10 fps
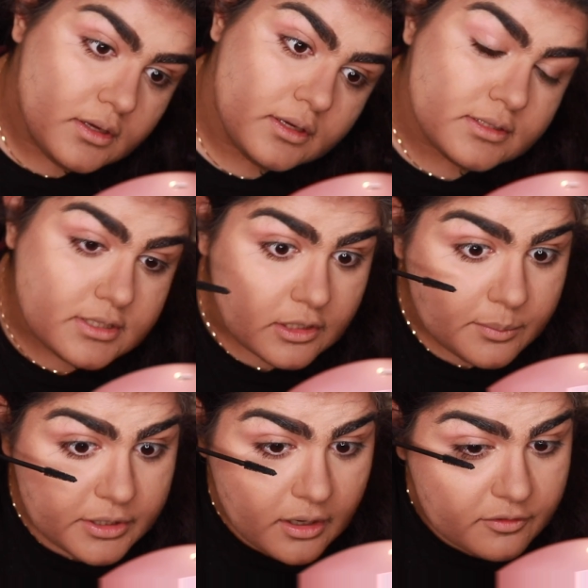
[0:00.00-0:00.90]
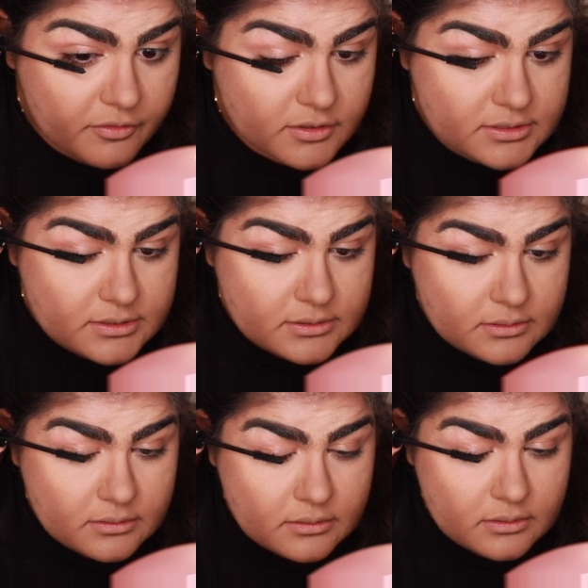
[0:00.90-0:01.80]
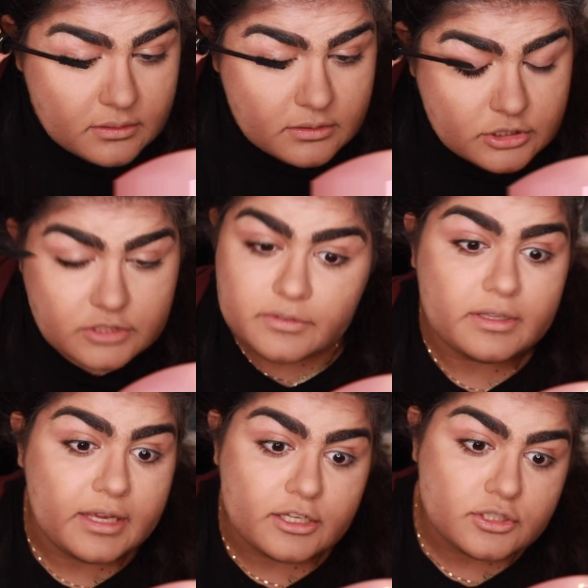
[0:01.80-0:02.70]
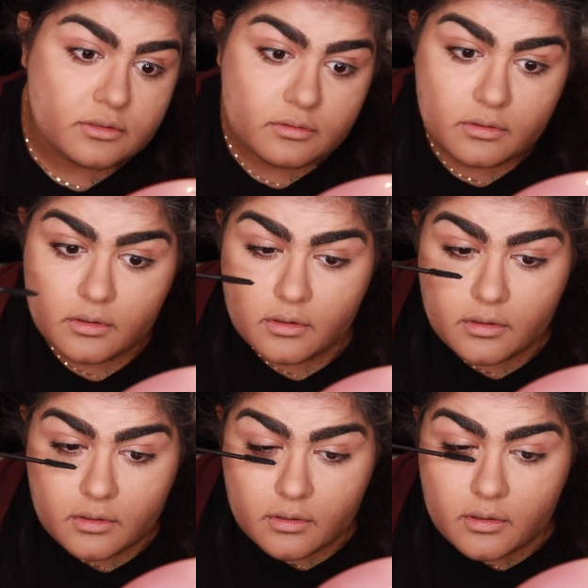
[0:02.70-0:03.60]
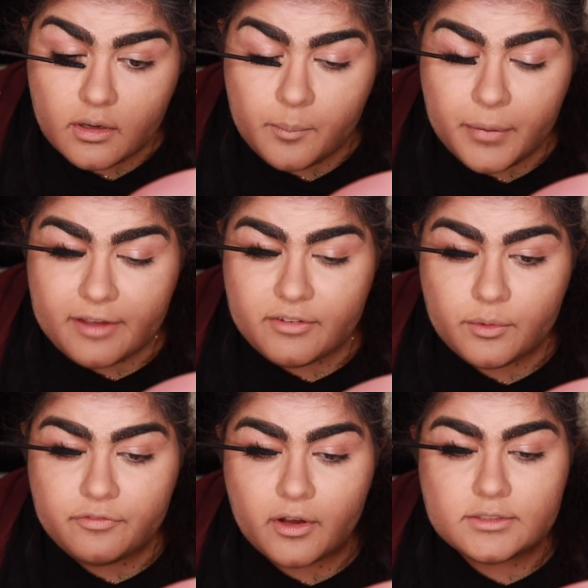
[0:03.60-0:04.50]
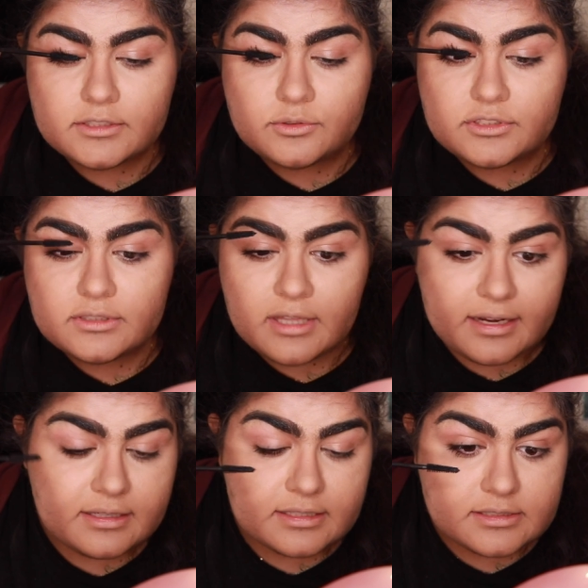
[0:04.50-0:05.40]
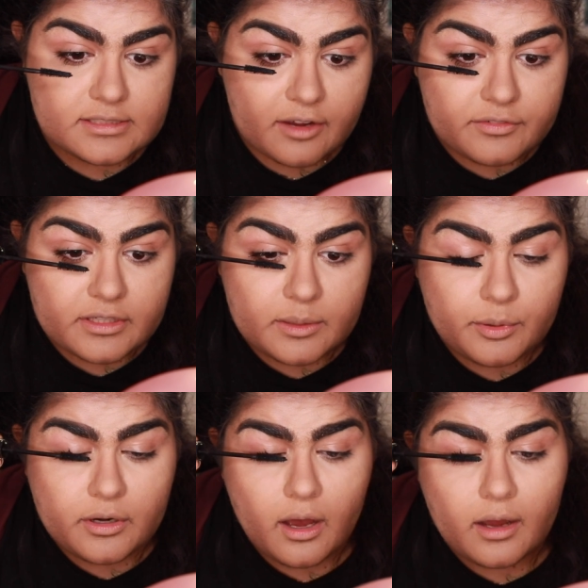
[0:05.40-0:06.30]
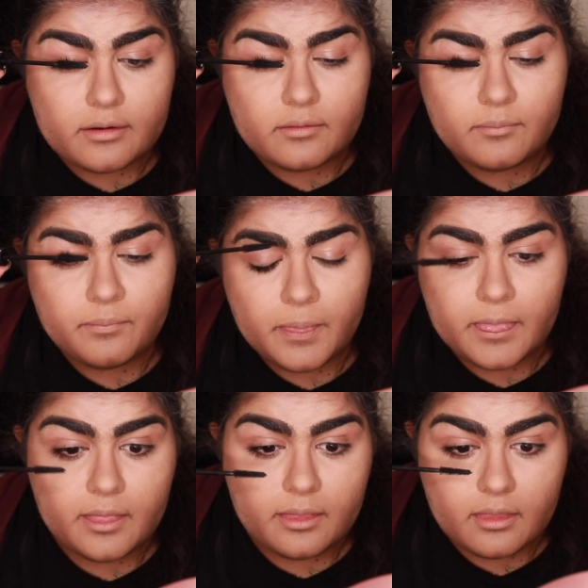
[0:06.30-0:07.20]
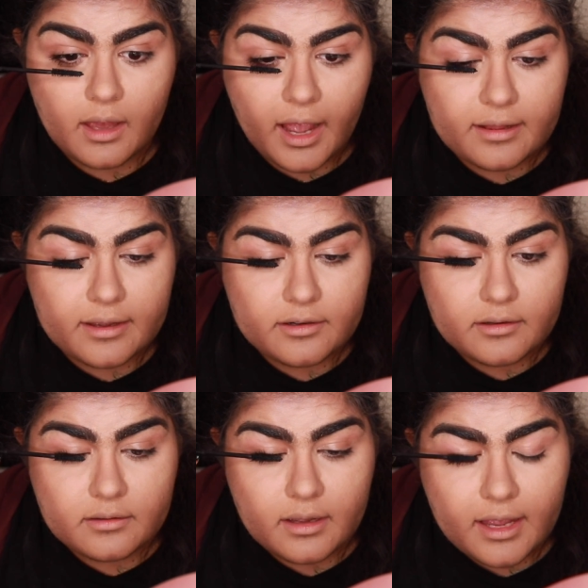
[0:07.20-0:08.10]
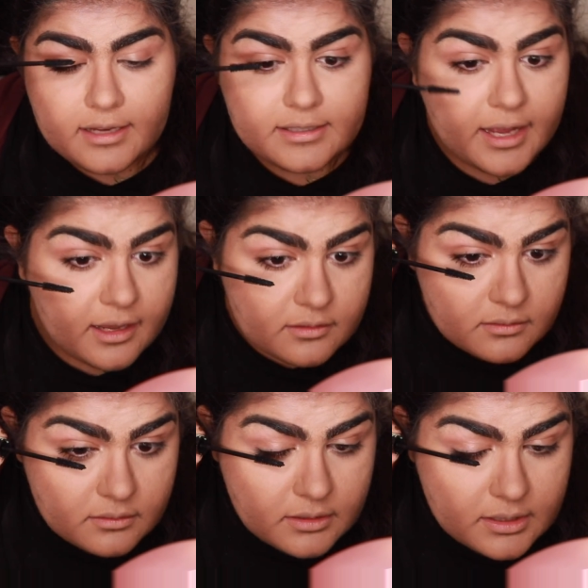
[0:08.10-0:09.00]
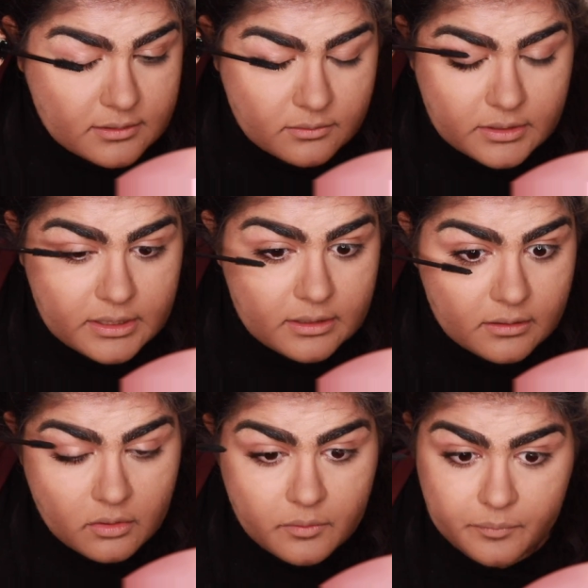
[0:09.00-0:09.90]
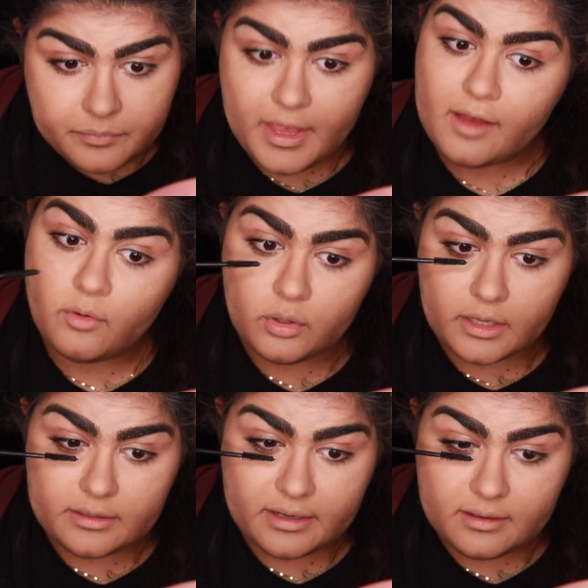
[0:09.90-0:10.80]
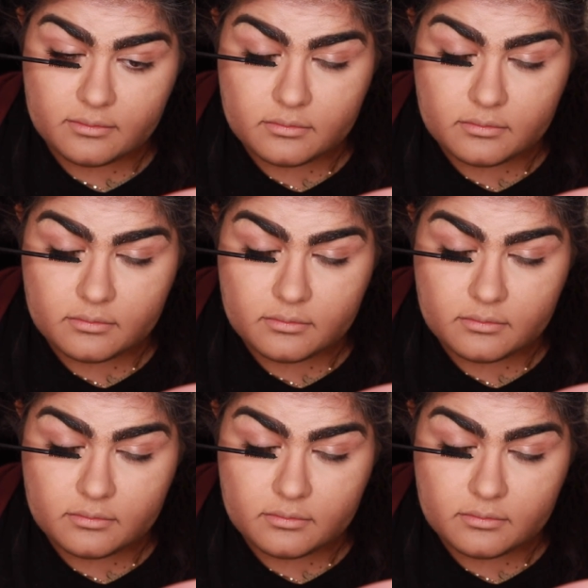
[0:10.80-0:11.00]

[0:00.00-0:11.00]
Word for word: consider putting on falsies just for the occasion. But I feel with falsies, you then need to definitely put on eyeliner. And again, he doesn't really have a whole lot of like